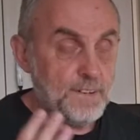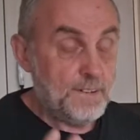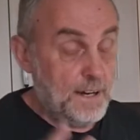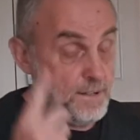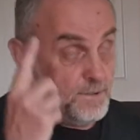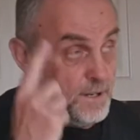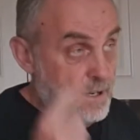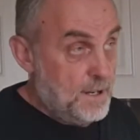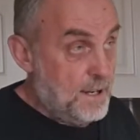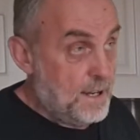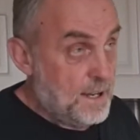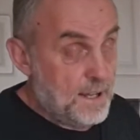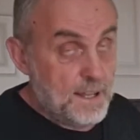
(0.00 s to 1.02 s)
Well,
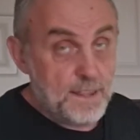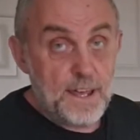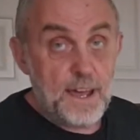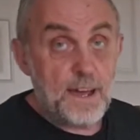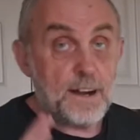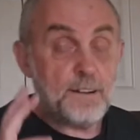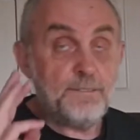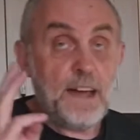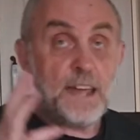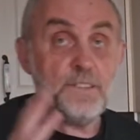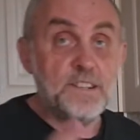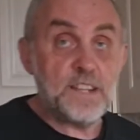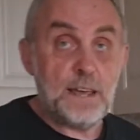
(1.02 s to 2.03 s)
there are
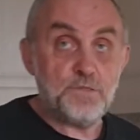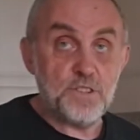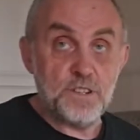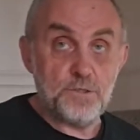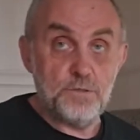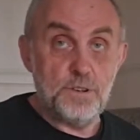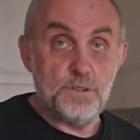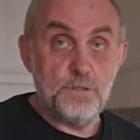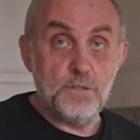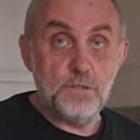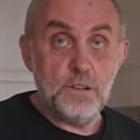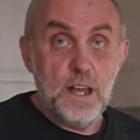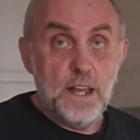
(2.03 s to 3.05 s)
5 exceptions to the
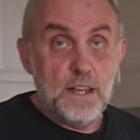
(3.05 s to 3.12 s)
rule.